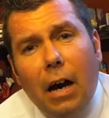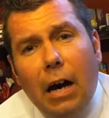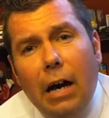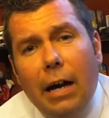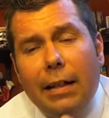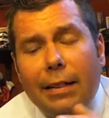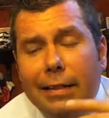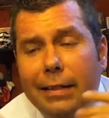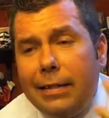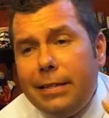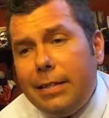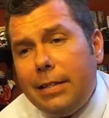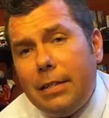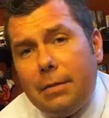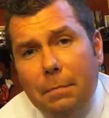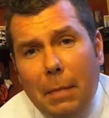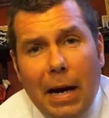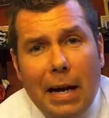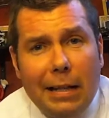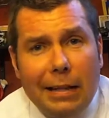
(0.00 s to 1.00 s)
uh, this
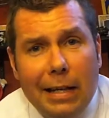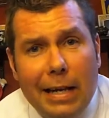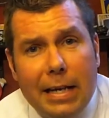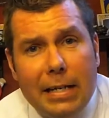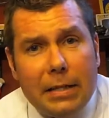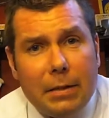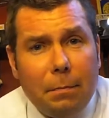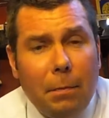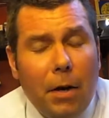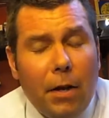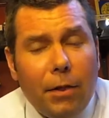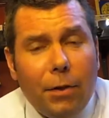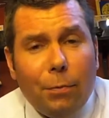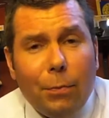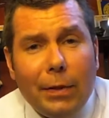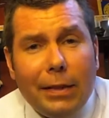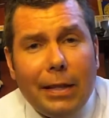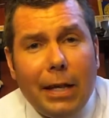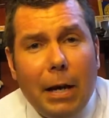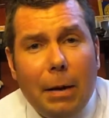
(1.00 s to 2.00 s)
is my last month
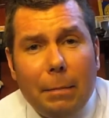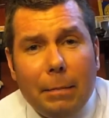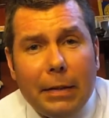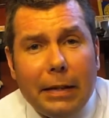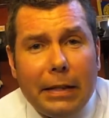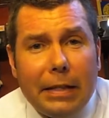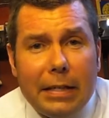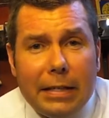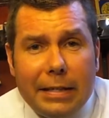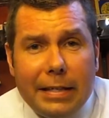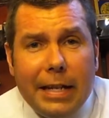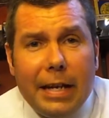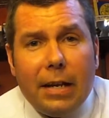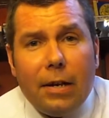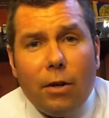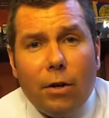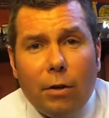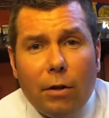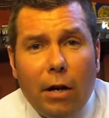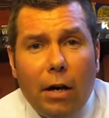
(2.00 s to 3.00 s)
with them because they
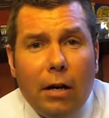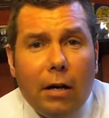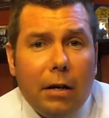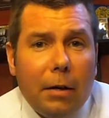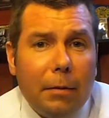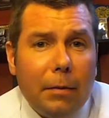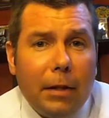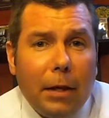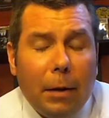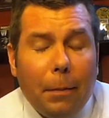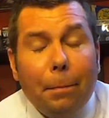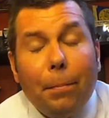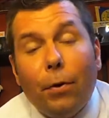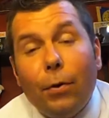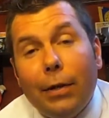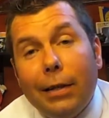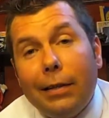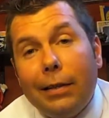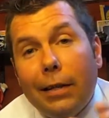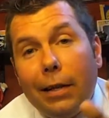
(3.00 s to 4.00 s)
are uh, they're
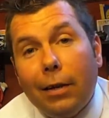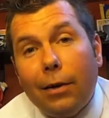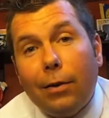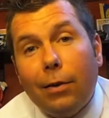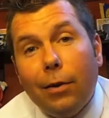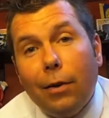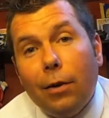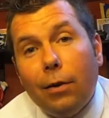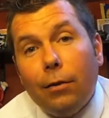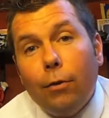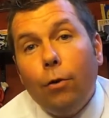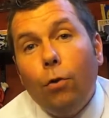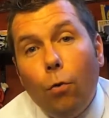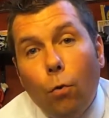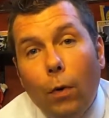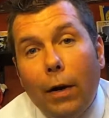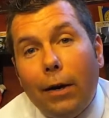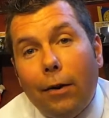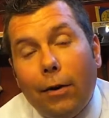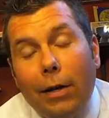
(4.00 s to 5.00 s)
putting their Loot
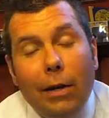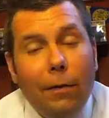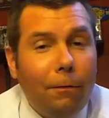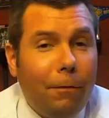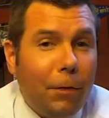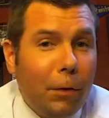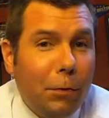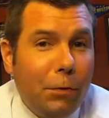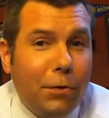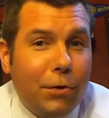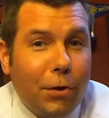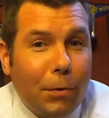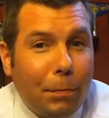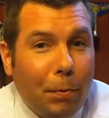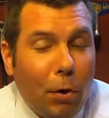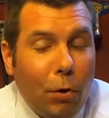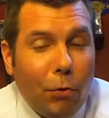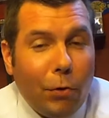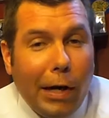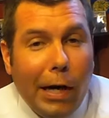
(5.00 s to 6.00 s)
Wear influencer
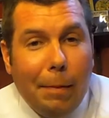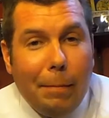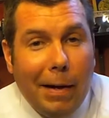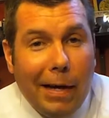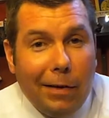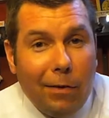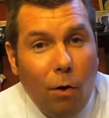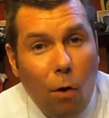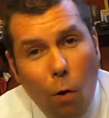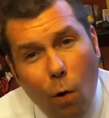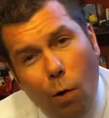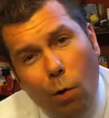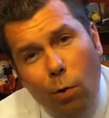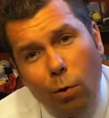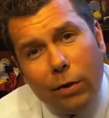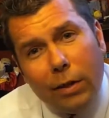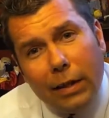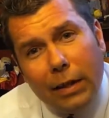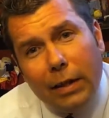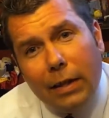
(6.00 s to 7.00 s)
program on
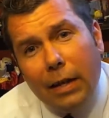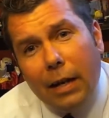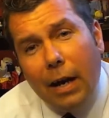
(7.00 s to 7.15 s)
hold,